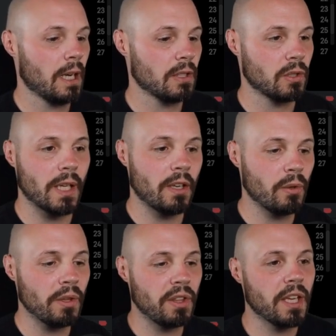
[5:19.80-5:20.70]
So again, the
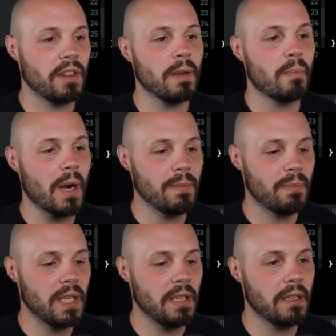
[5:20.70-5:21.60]
only thing I think might
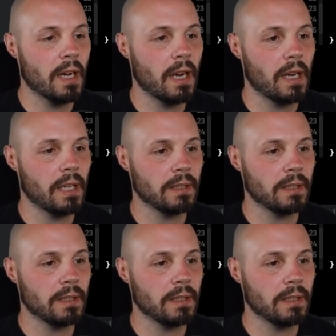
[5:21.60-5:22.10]
be a